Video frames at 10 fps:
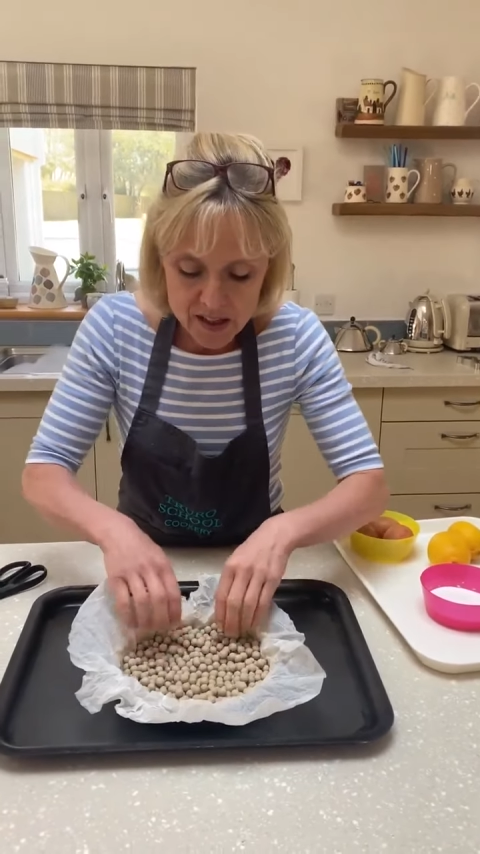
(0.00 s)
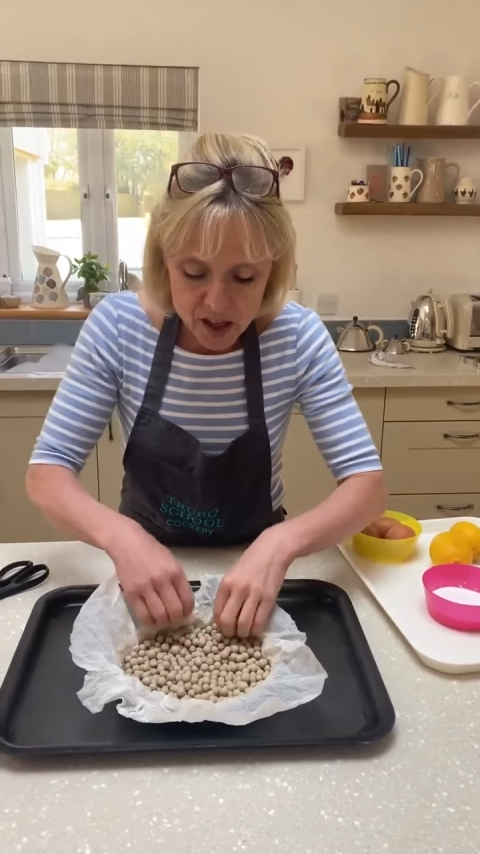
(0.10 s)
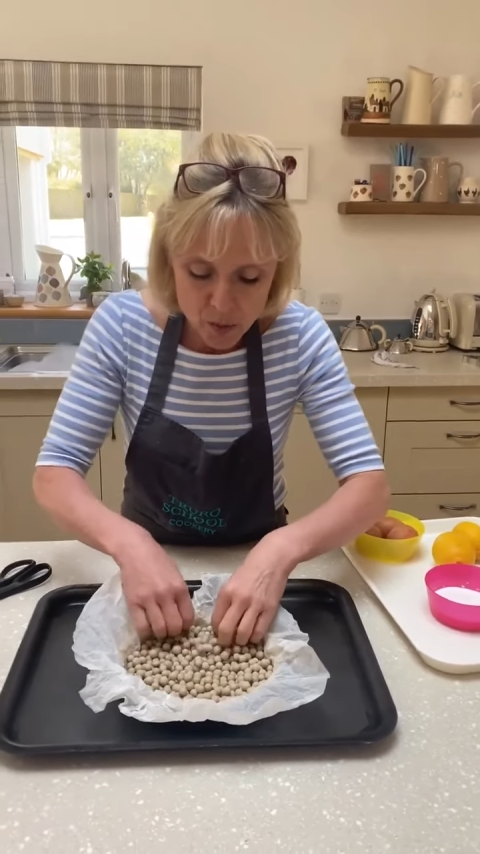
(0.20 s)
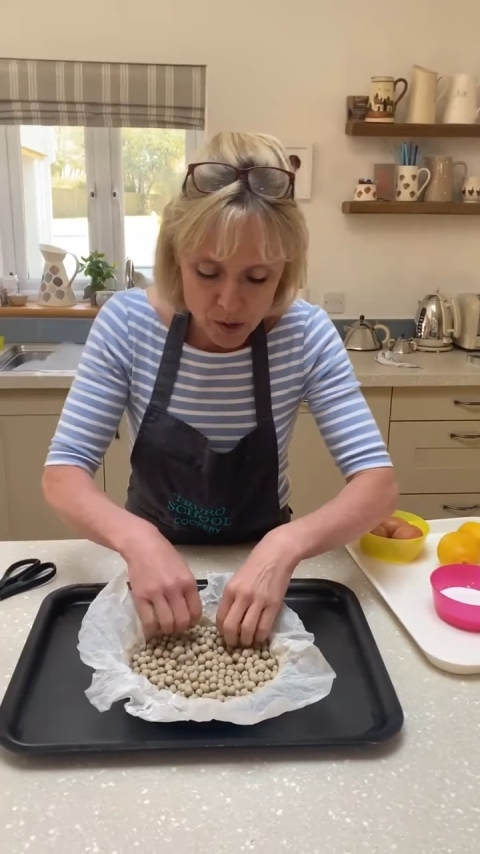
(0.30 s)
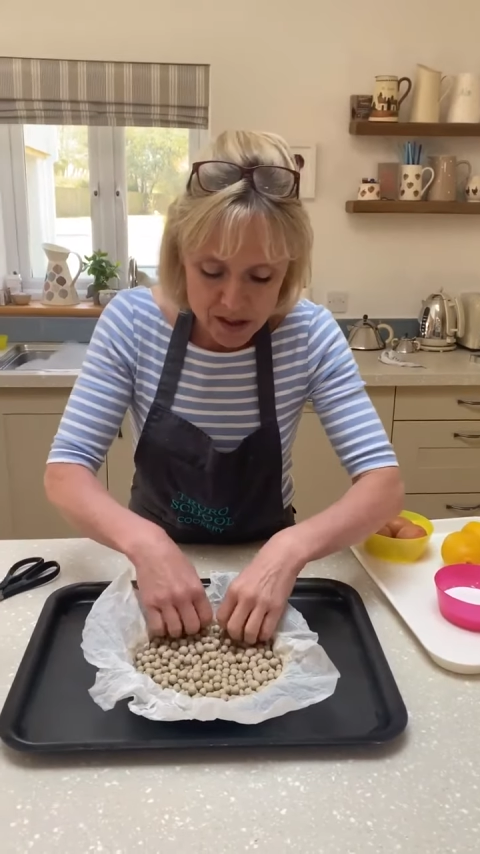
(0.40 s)

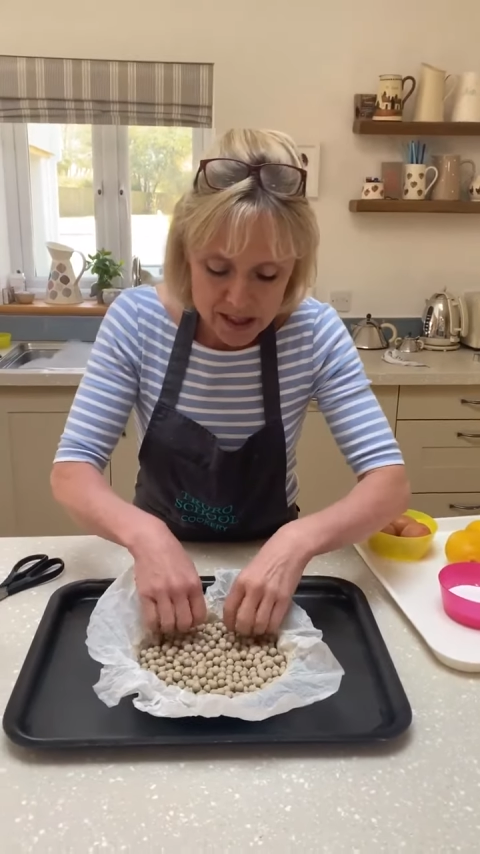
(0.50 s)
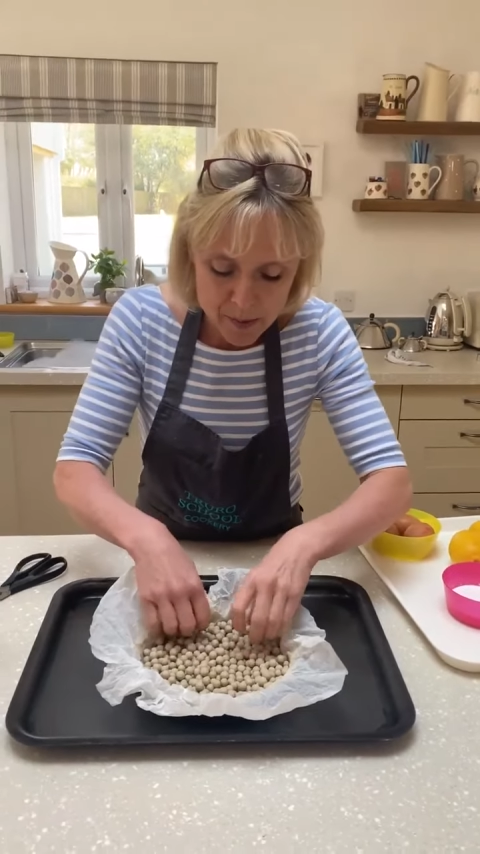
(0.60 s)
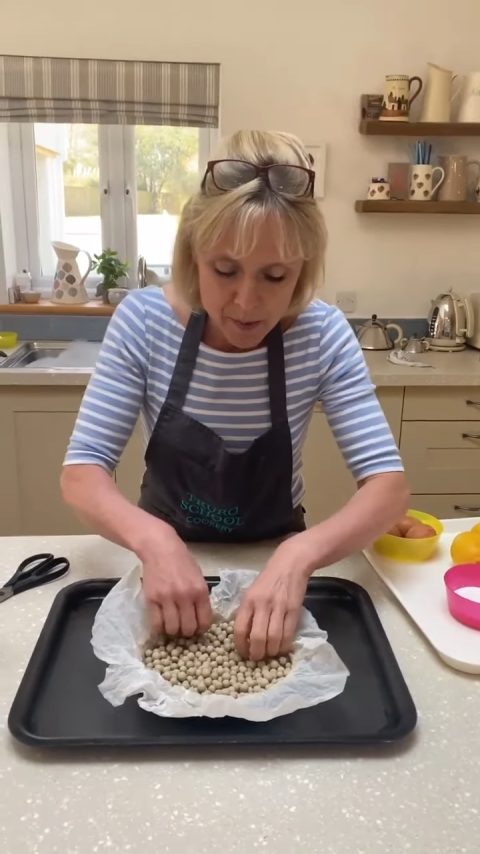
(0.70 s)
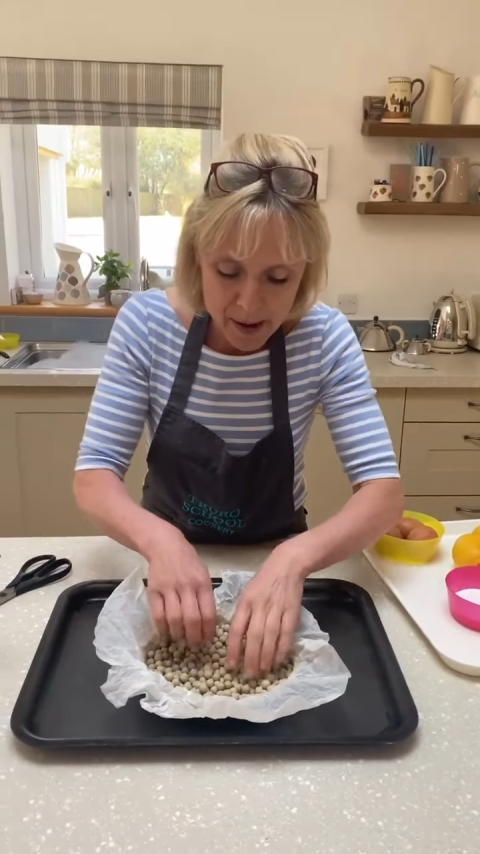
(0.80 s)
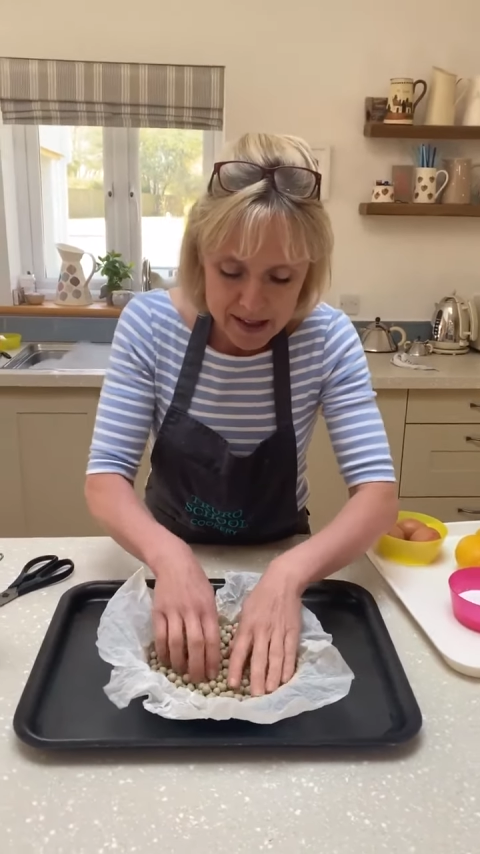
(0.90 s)
So you want
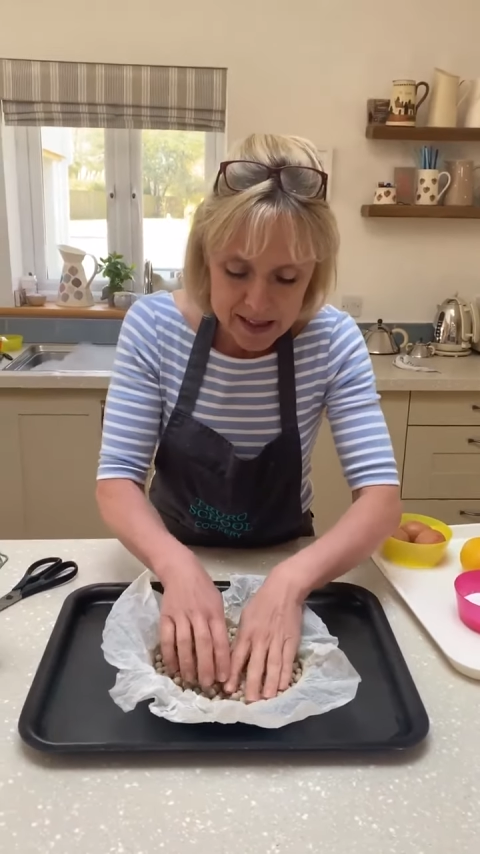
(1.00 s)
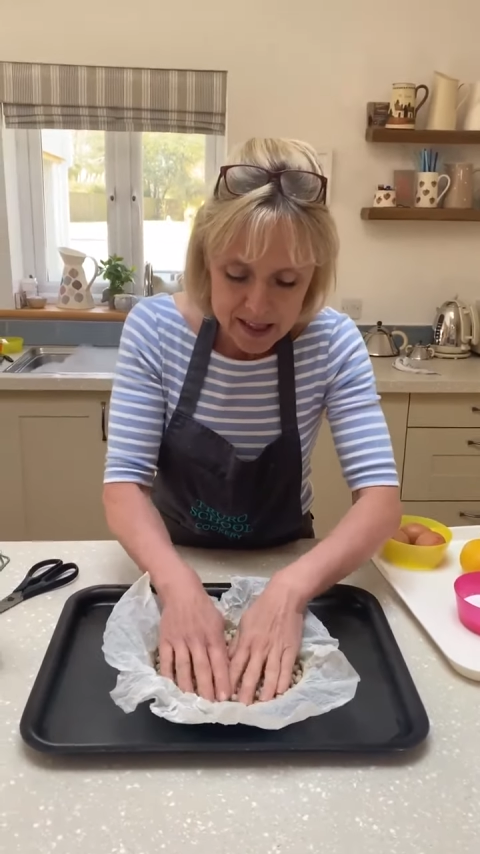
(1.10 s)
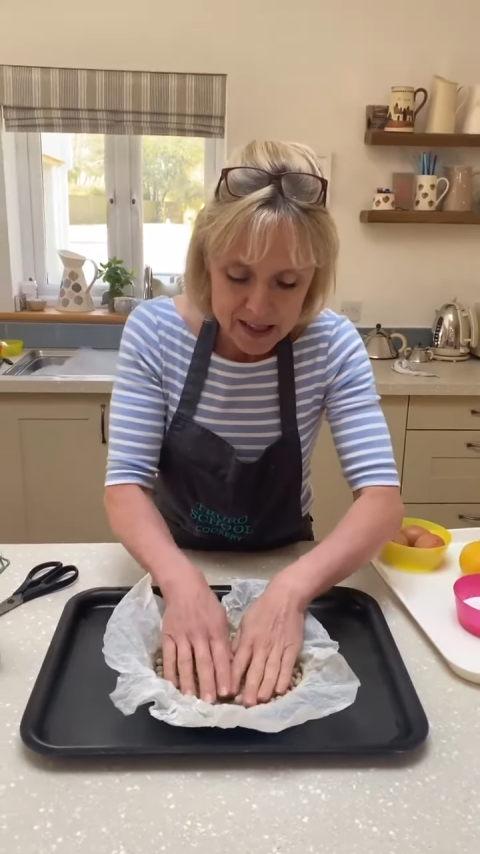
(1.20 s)
them about a